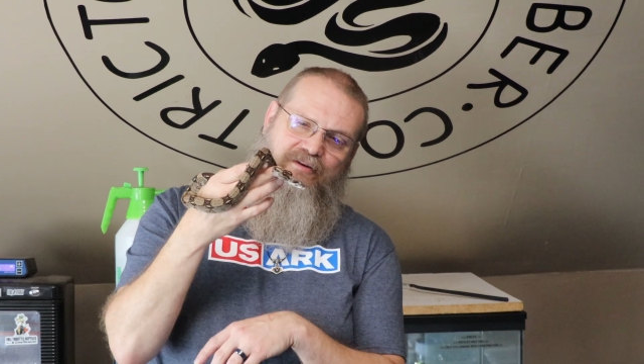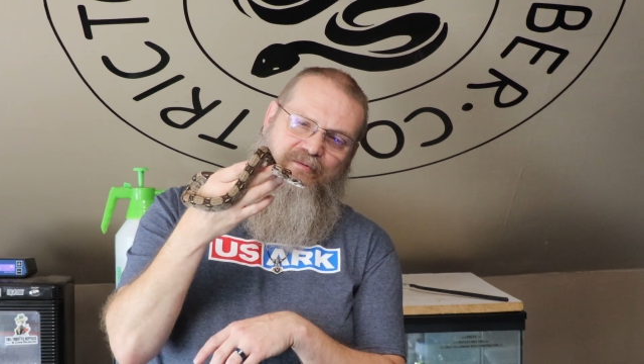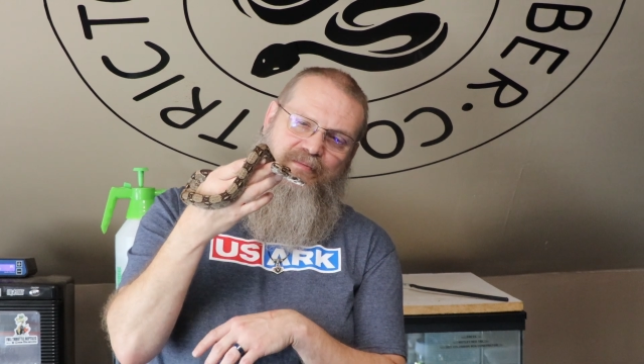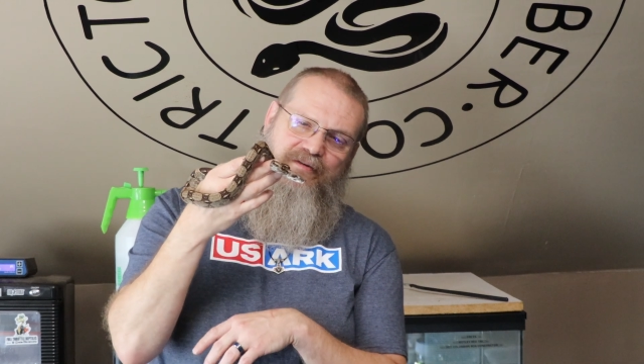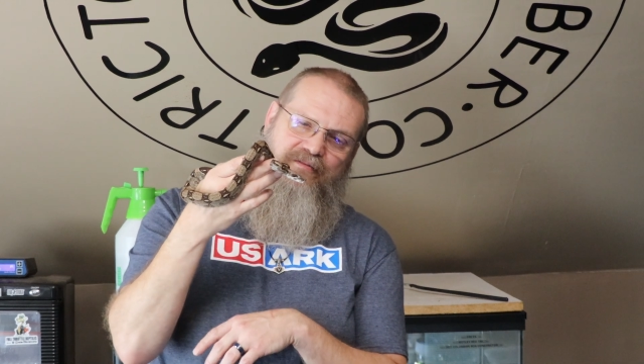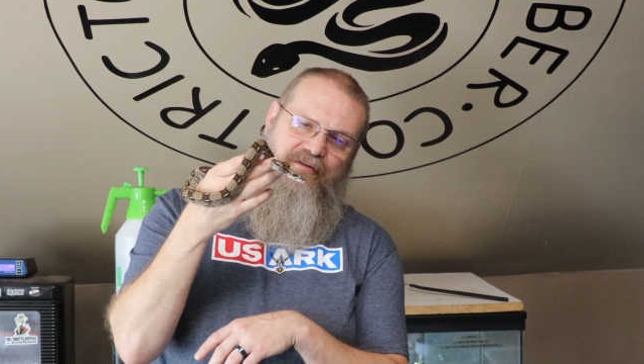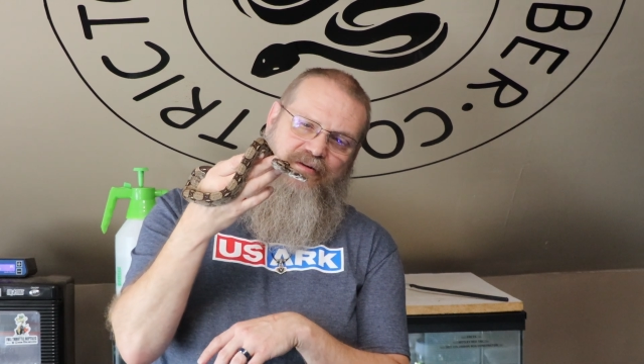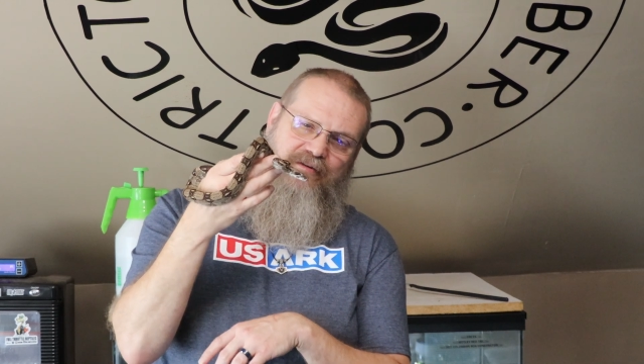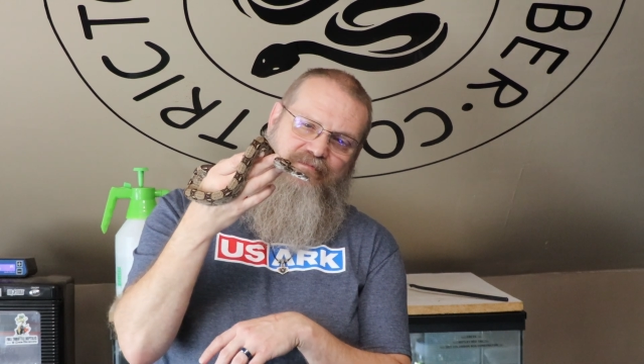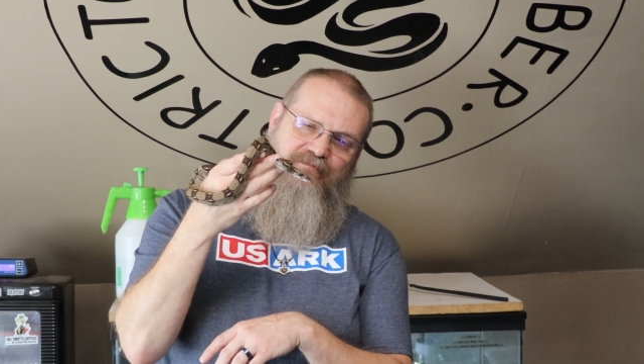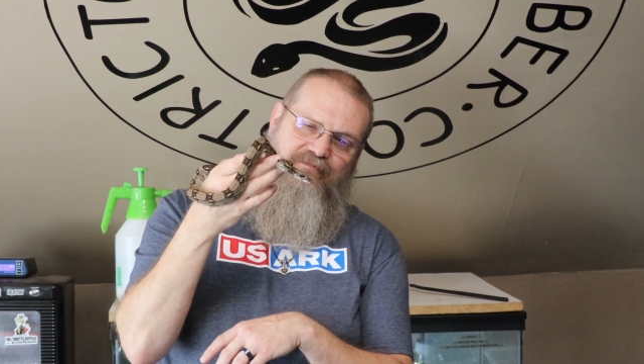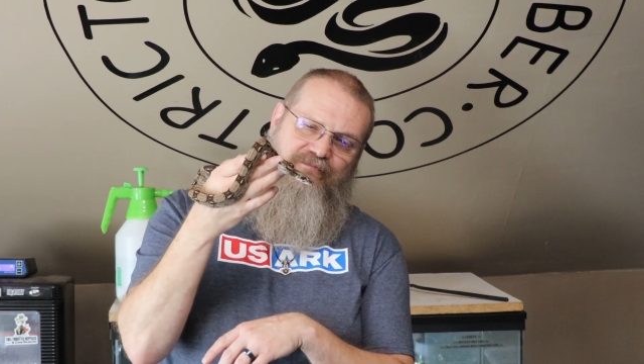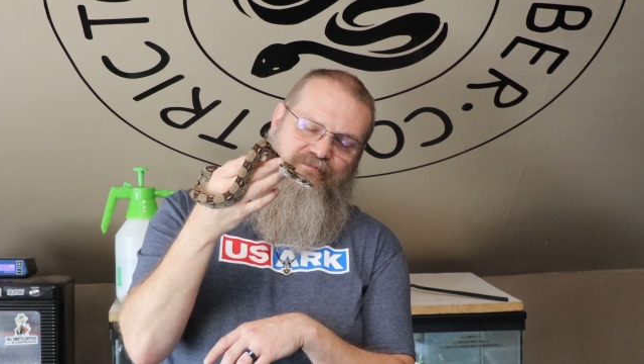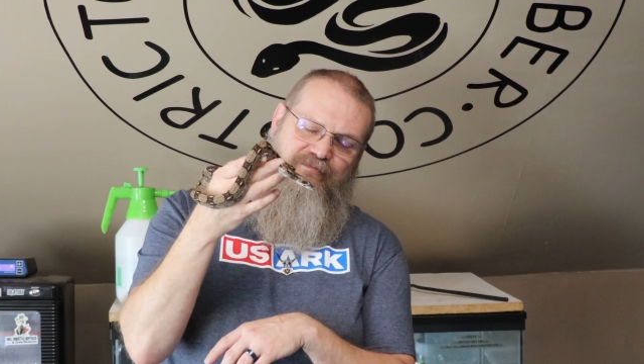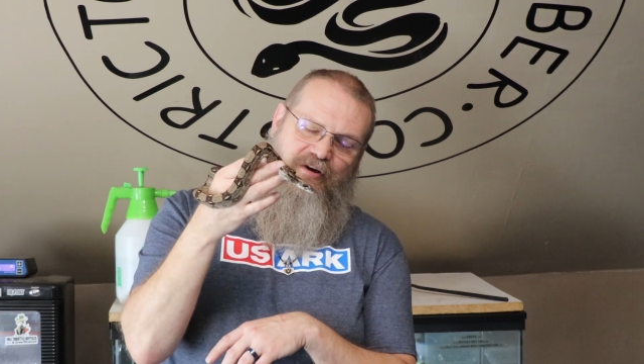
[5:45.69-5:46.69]
little bit of
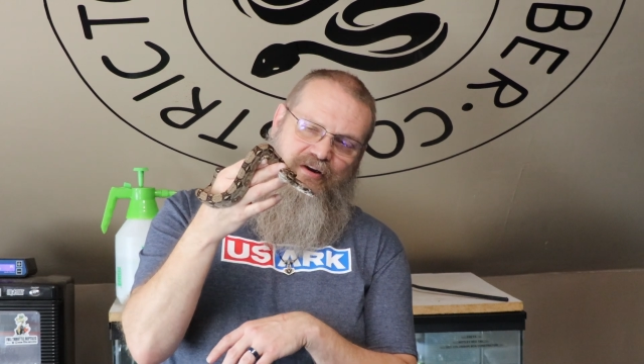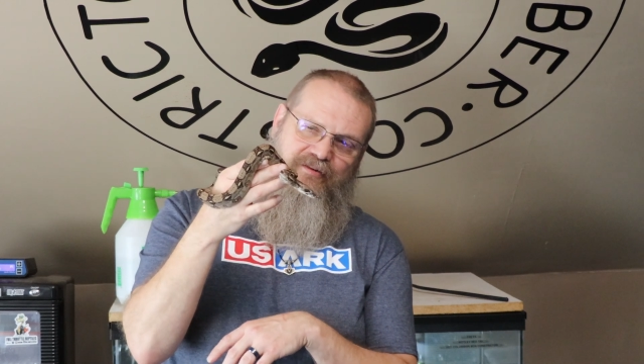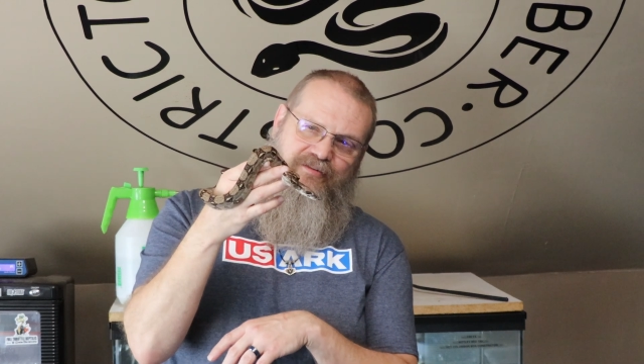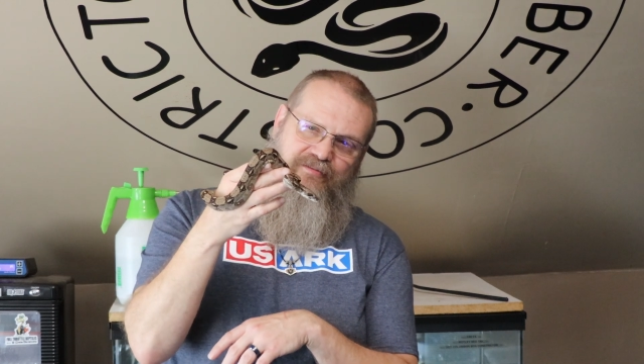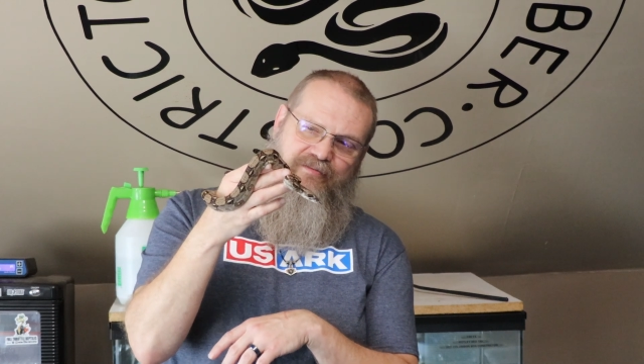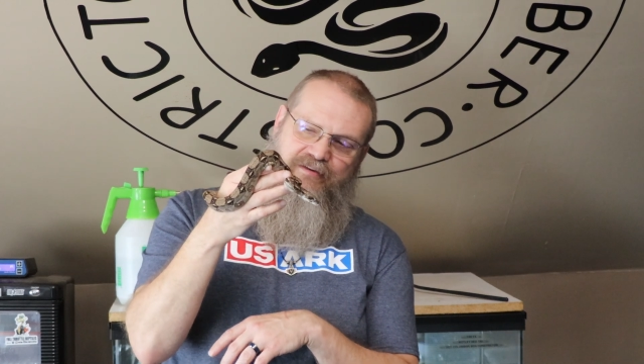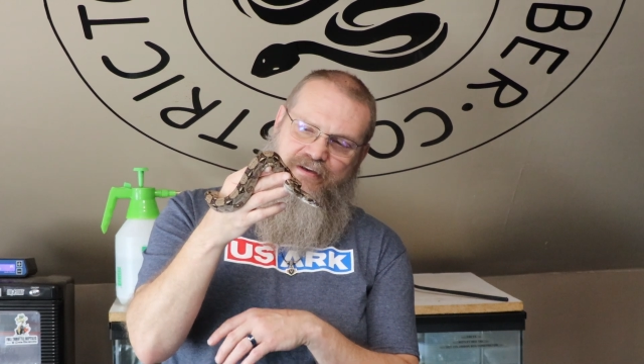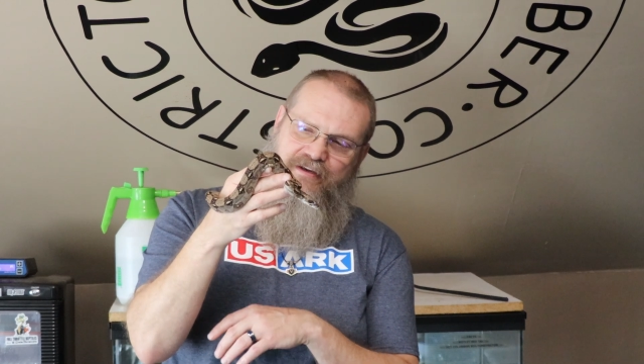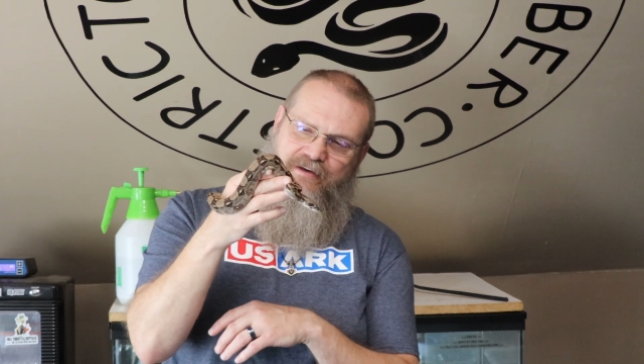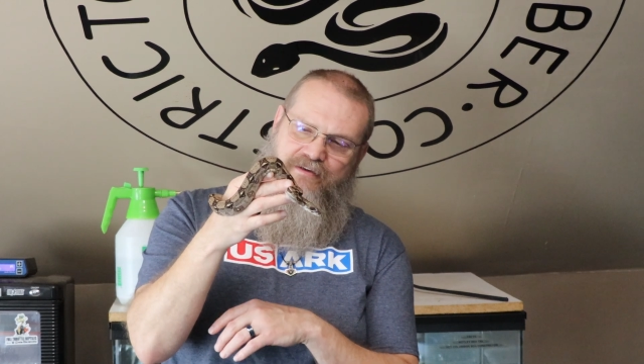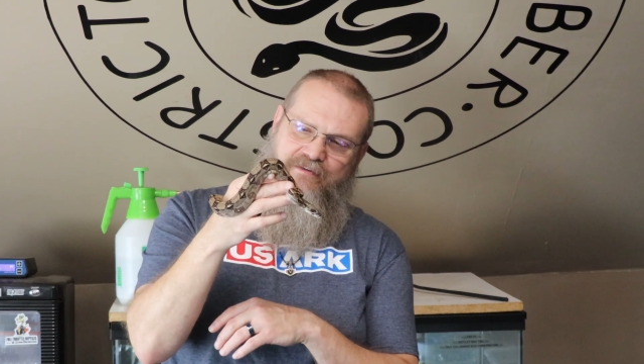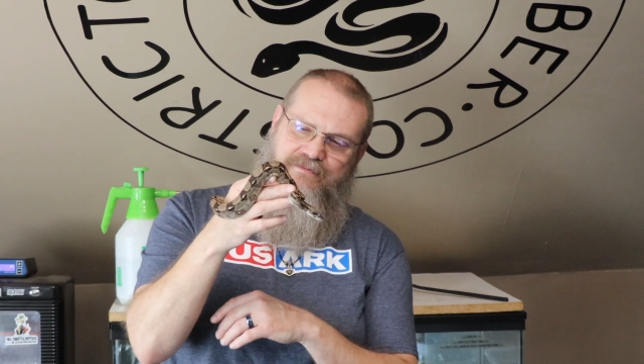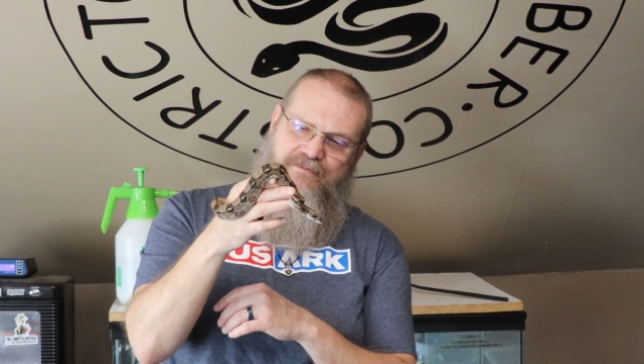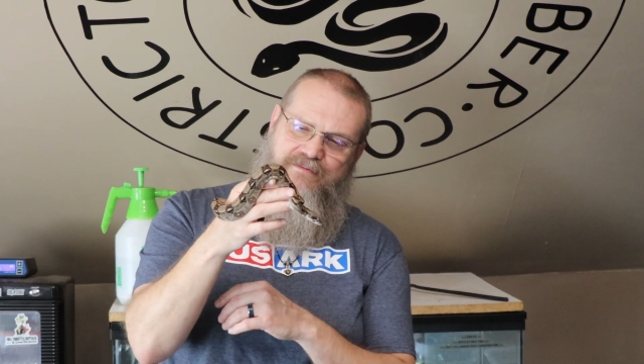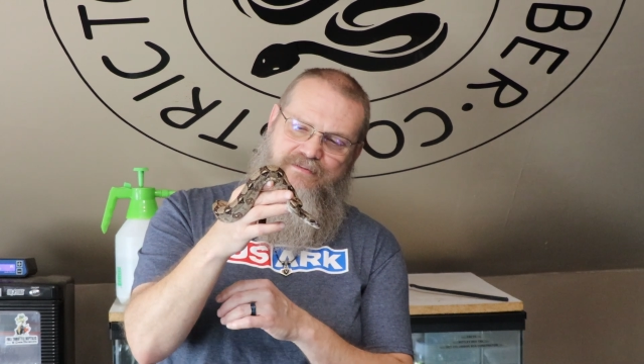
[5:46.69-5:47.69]
aggressive in
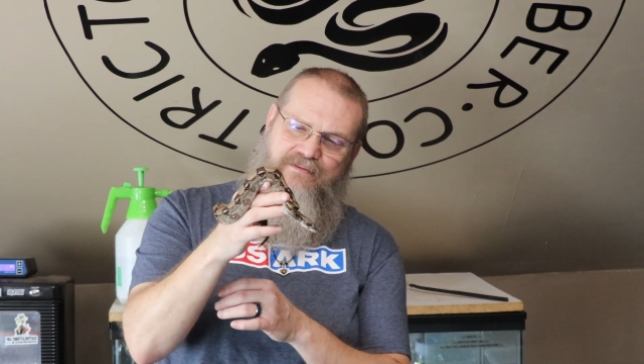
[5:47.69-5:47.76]
here.